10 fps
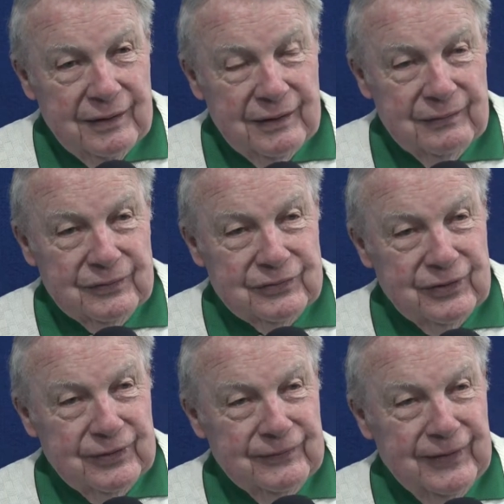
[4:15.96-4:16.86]
it was
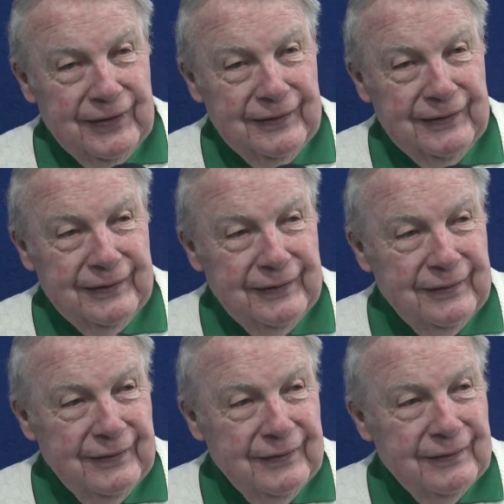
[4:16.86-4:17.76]
sort of a
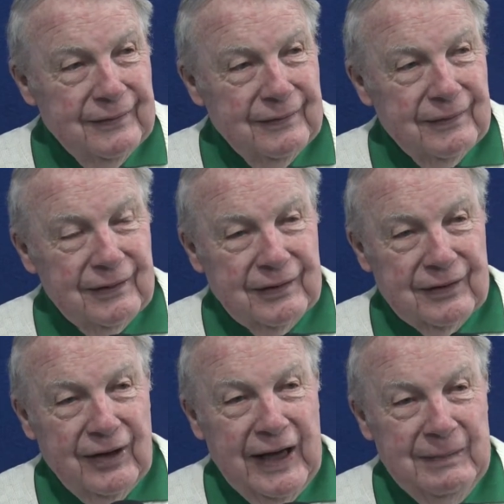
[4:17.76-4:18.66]

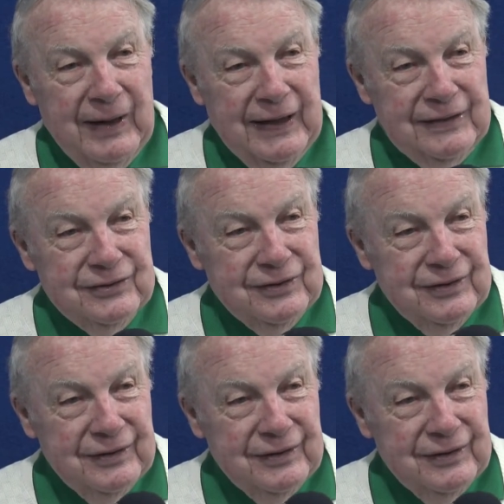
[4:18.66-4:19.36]
climax